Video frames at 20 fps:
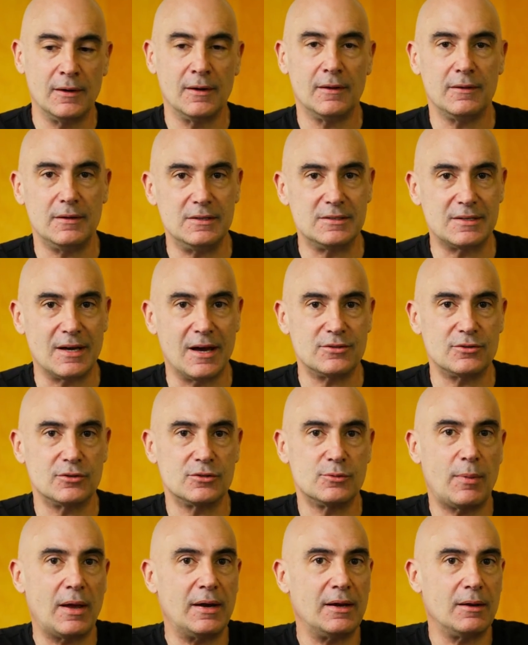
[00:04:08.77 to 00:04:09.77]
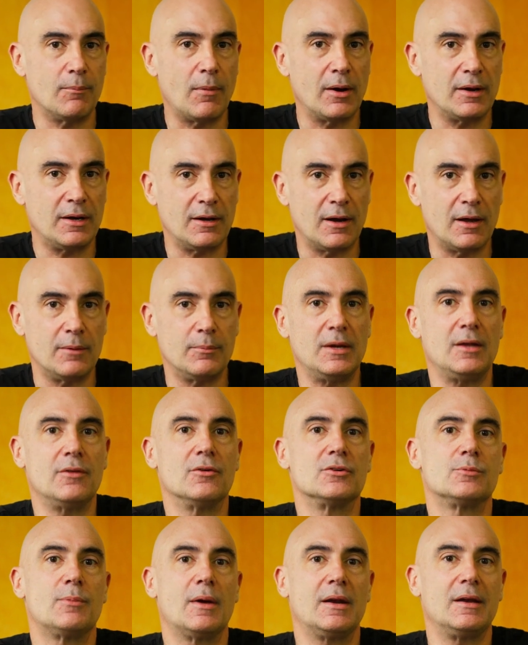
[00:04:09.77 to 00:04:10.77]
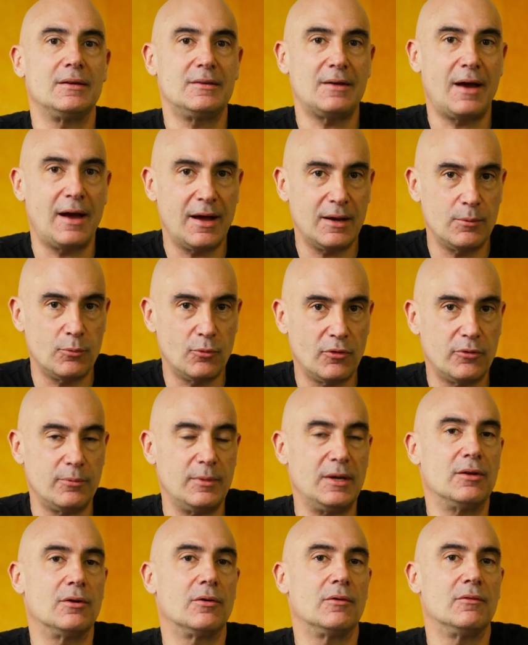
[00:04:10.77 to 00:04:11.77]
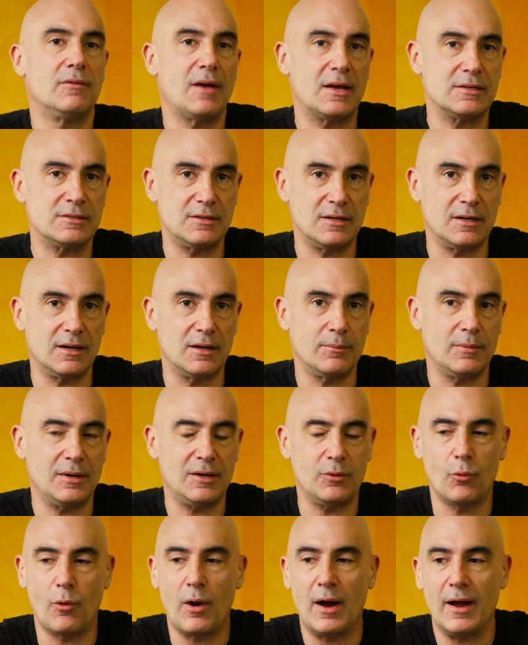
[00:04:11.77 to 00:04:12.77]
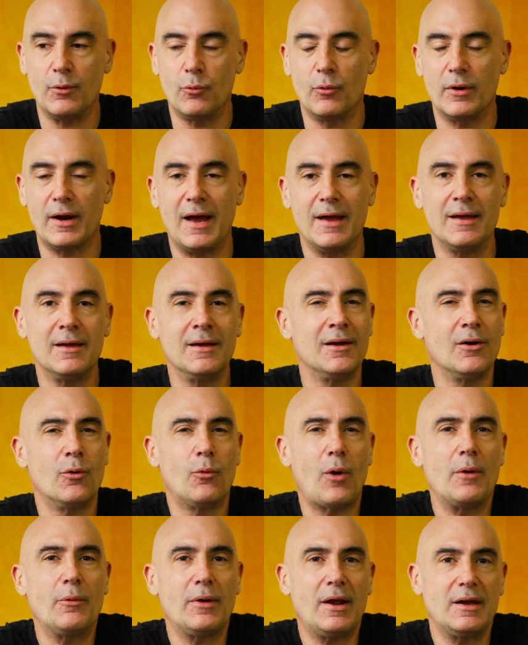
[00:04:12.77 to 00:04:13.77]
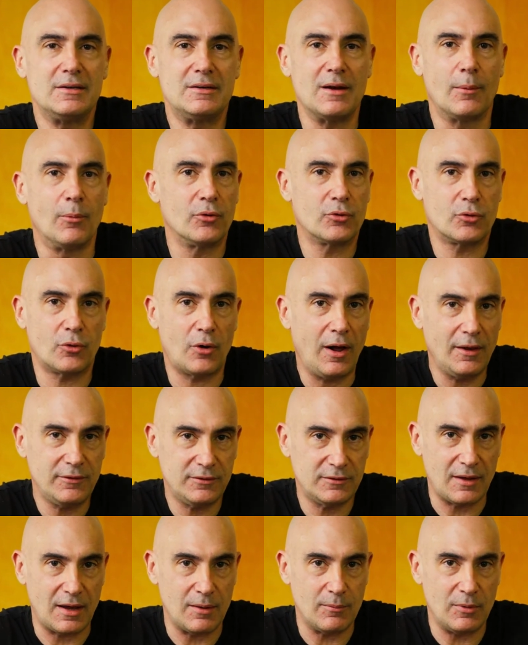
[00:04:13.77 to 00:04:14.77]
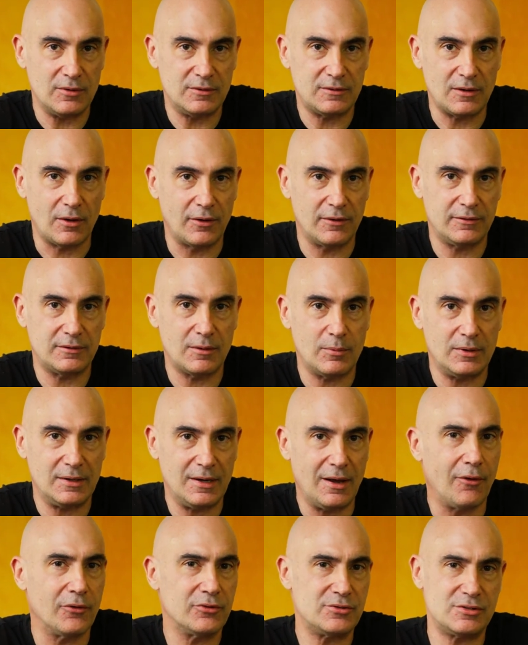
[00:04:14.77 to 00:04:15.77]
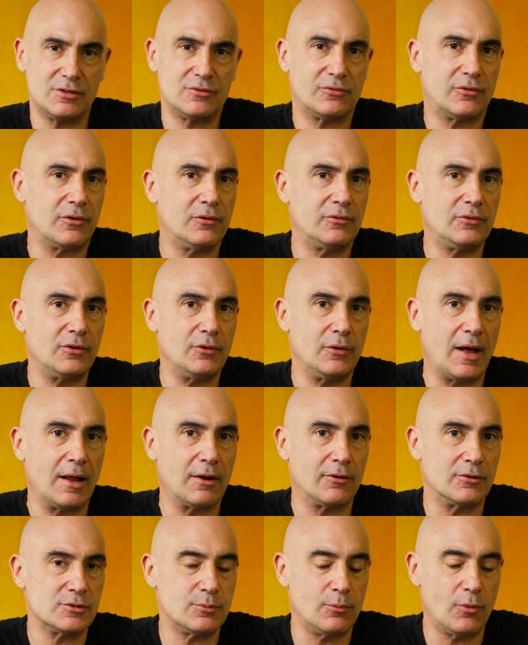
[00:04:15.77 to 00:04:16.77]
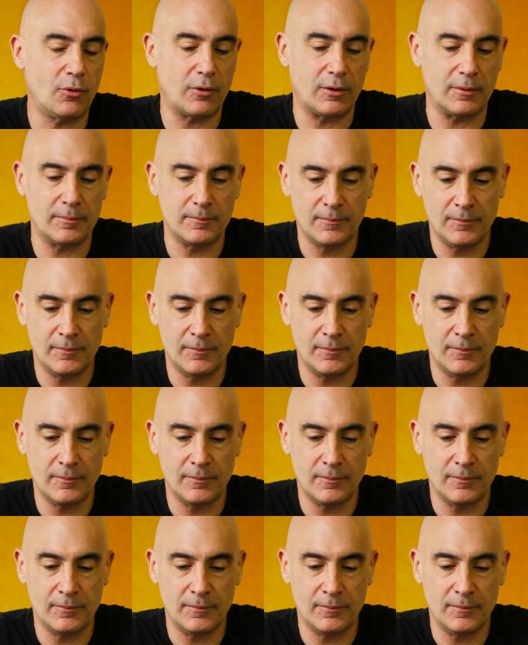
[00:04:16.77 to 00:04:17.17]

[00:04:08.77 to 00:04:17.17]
These guys are spending money on me. They're spending time with me. They're investing in me. Why would I double cross them and sell to somebody else just for a few dollars more?